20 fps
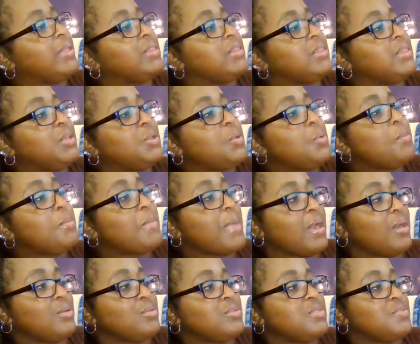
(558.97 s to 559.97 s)
a Little
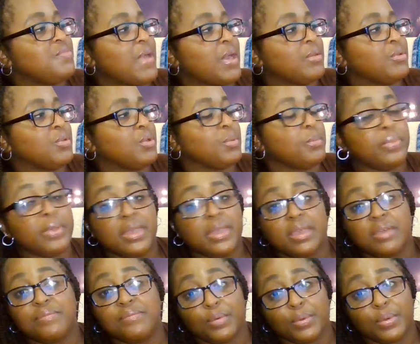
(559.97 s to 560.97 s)
Mouse Found Her Big